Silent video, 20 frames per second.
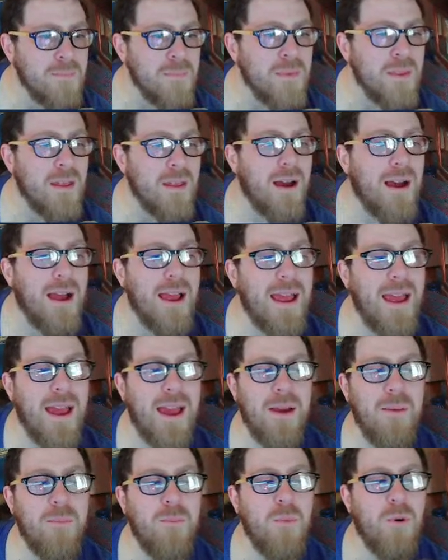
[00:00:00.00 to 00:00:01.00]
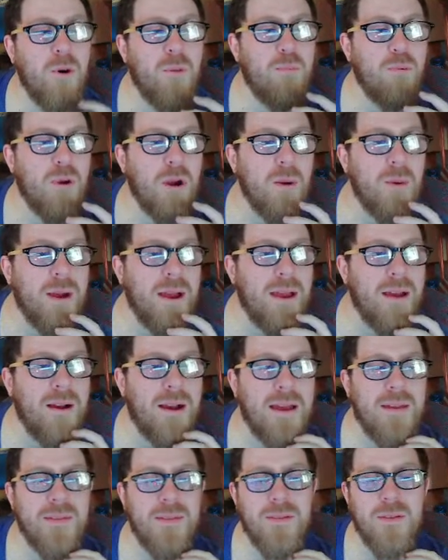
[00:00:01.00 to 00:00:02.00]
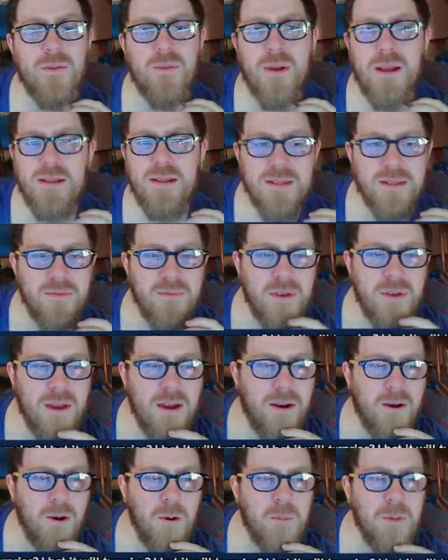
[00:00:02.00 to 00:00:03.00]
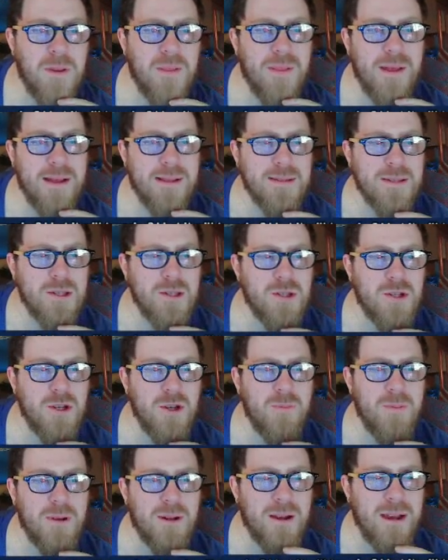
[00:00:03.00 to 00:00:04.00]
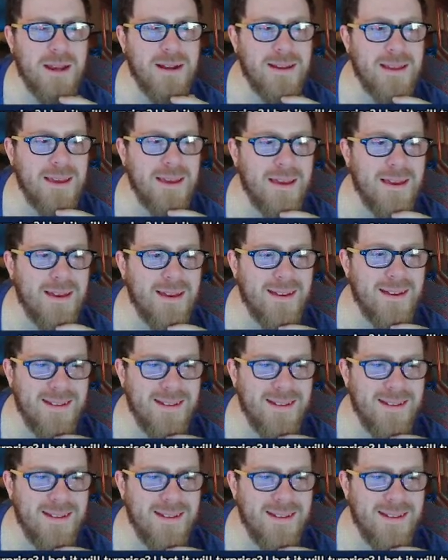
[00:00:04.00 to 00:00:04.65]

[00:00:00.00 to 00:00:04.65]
I am more pro AI than the rest of y'all, but that's a stupid idea.